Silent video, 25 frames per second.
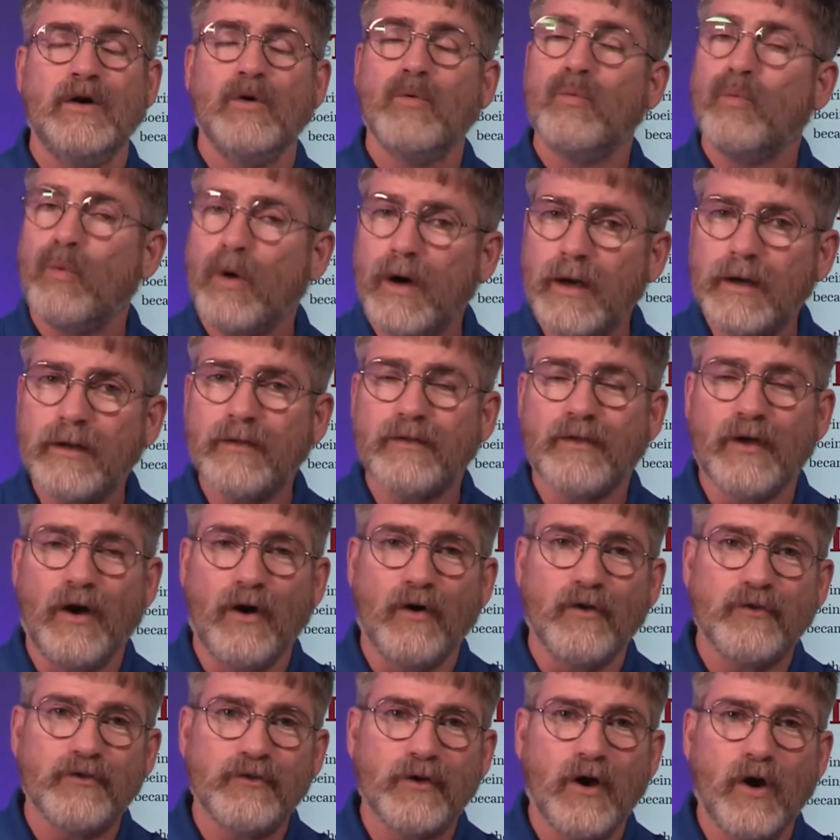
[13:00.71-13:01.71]
One of
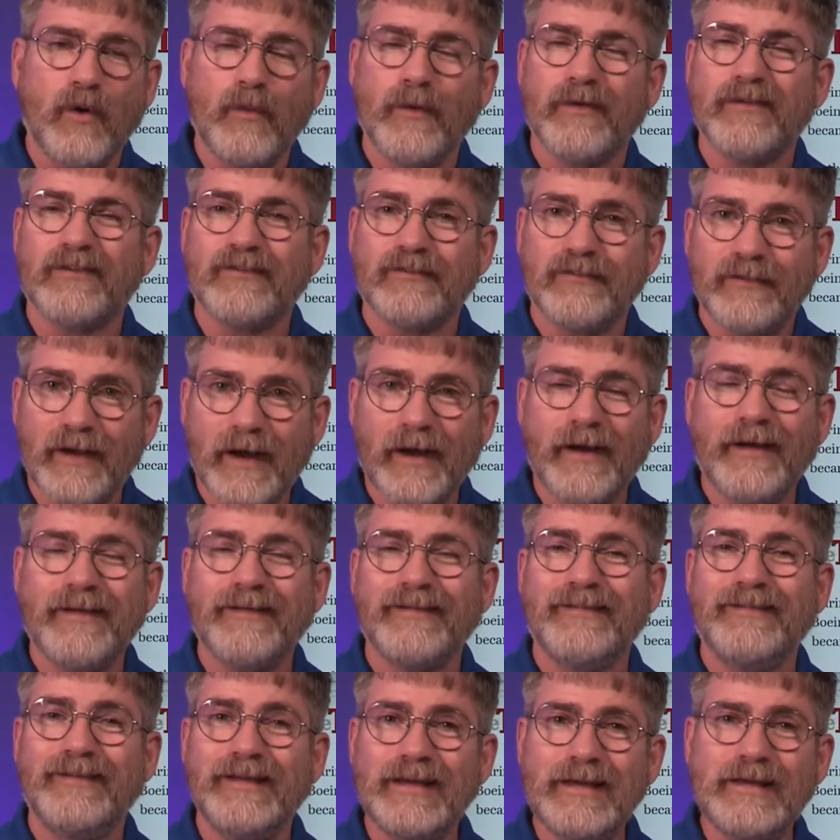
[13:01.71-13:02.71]
those, though, was very
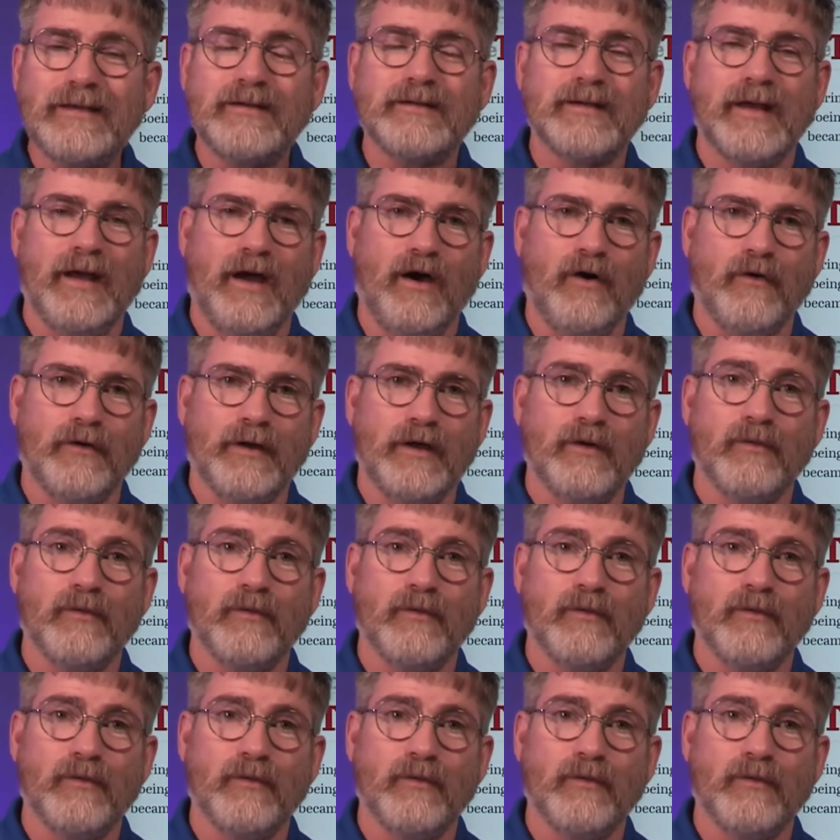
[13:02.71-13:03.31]
detailed.